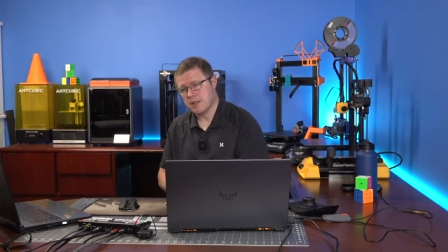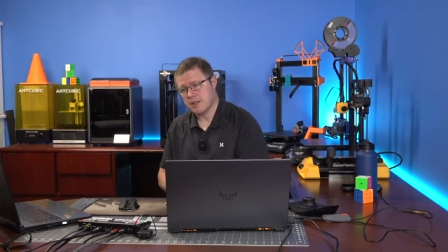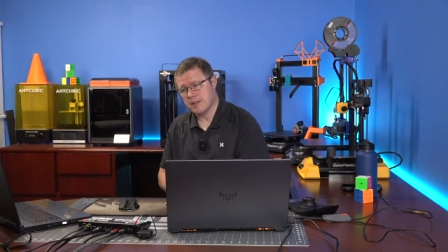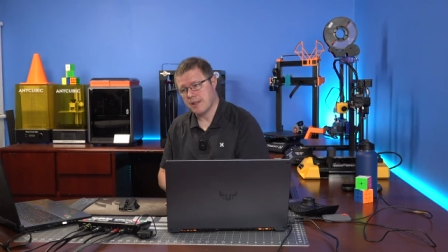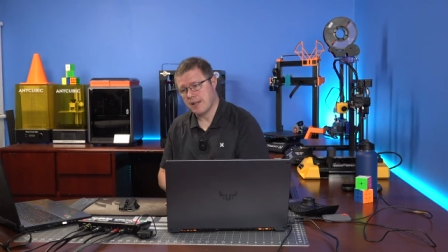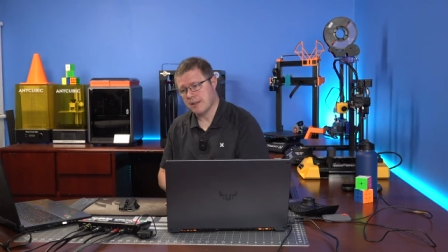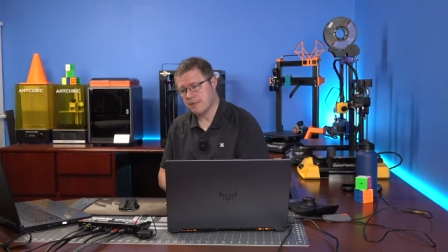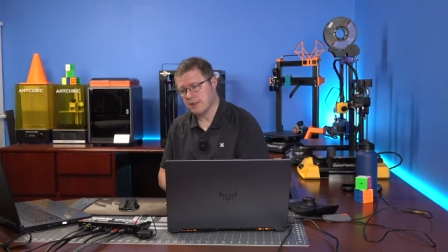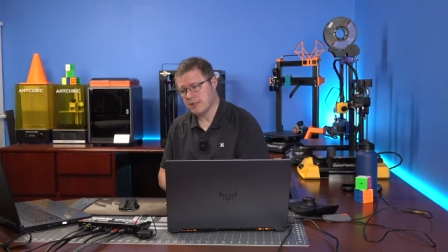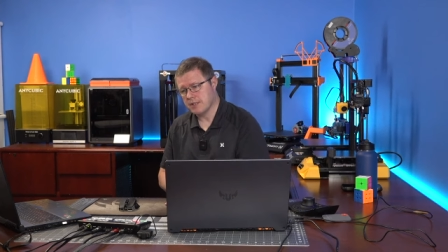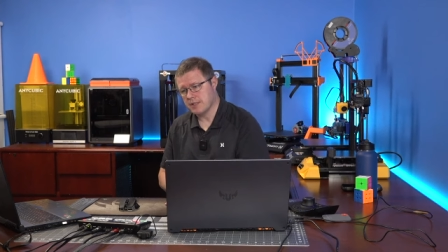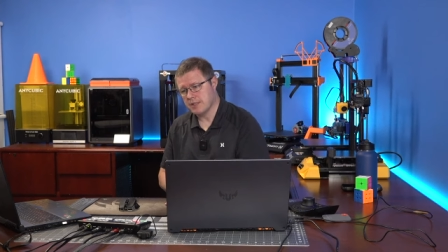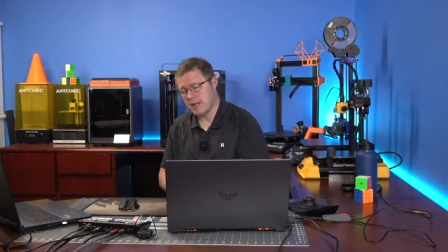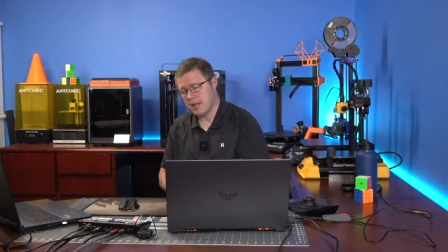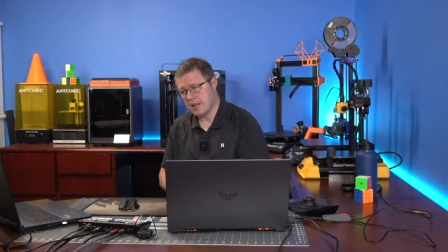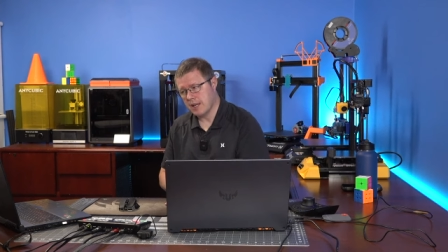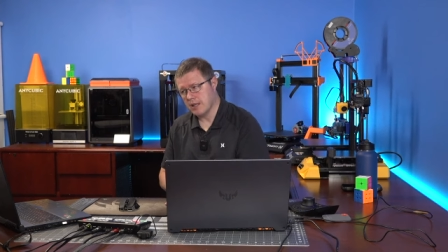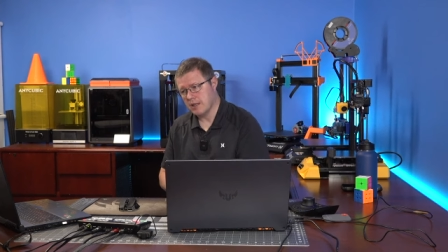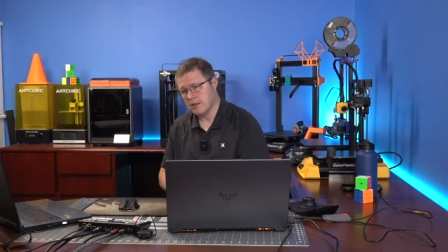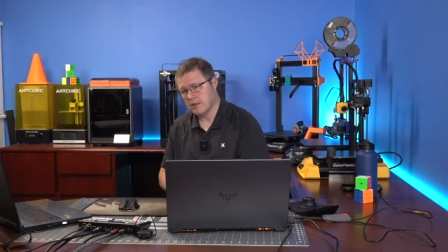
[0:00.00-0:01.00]
and David
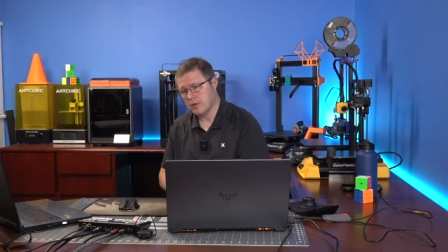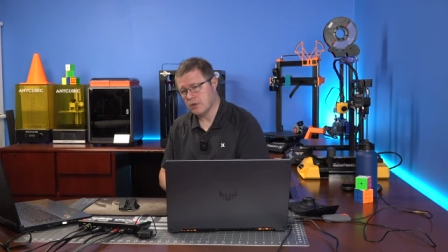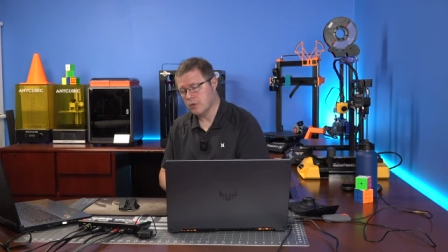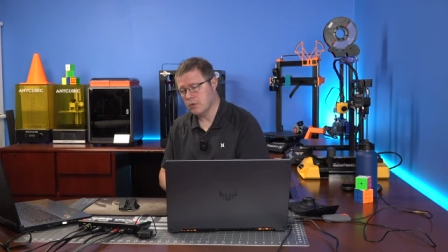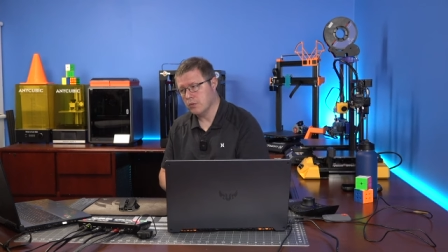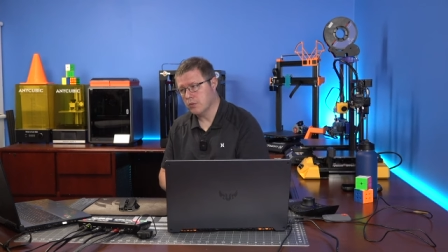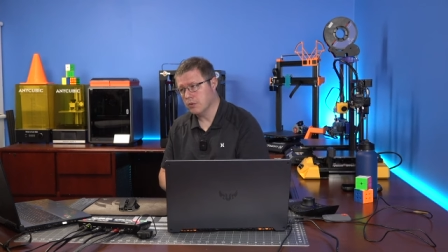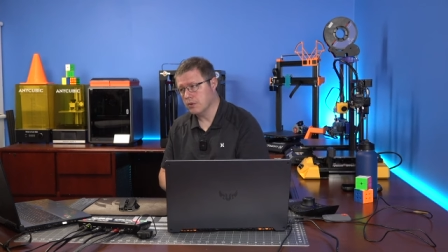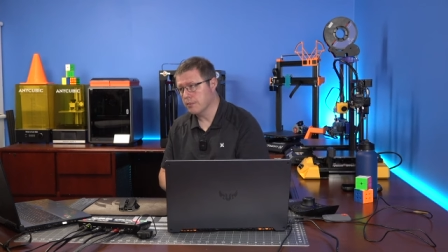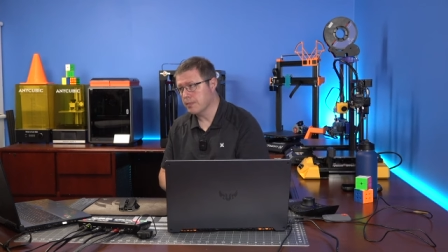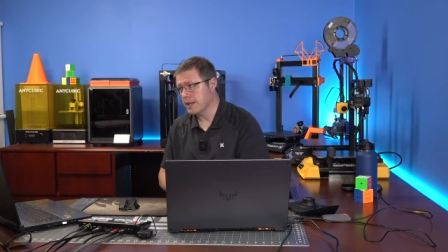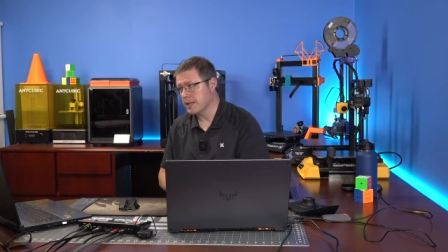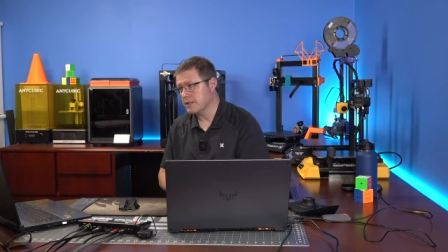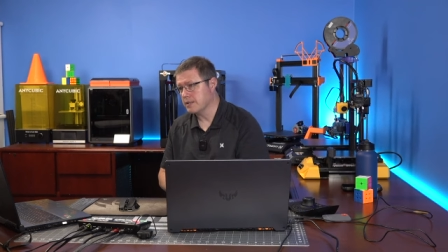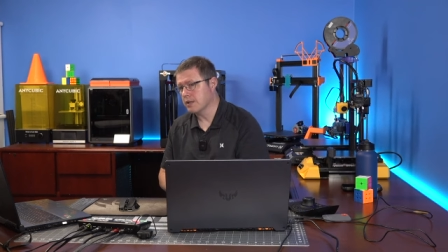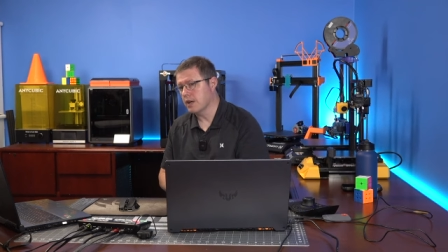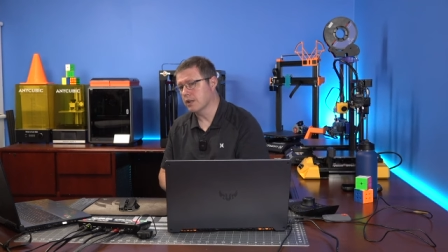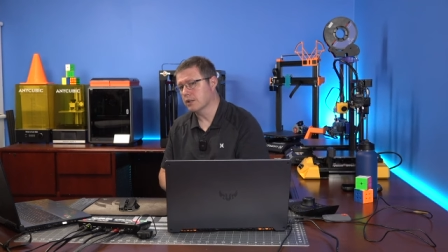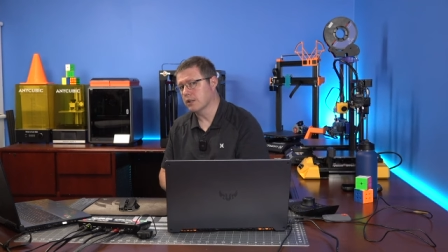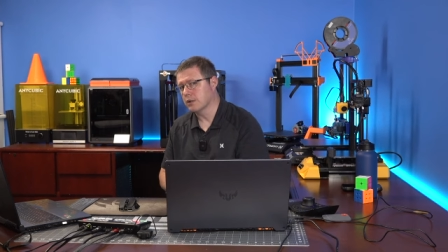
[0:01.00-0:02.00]
Tennant, who the best
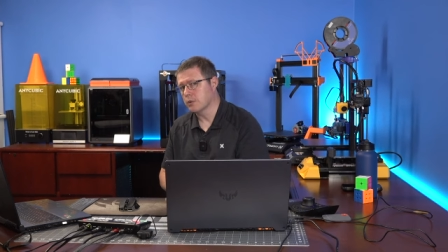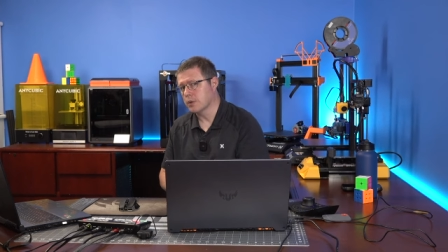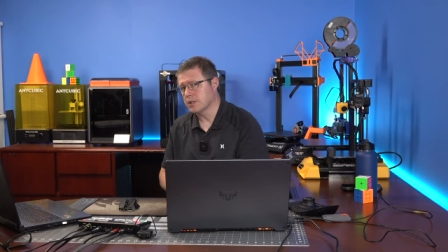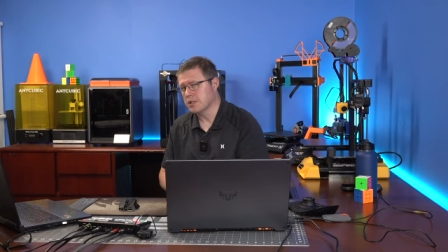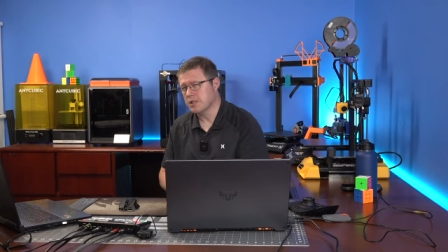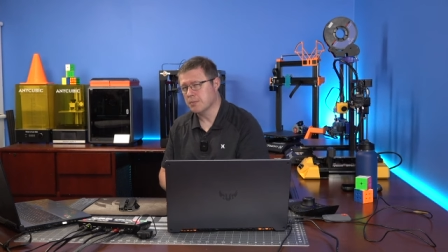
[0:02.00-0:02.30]
doctor was.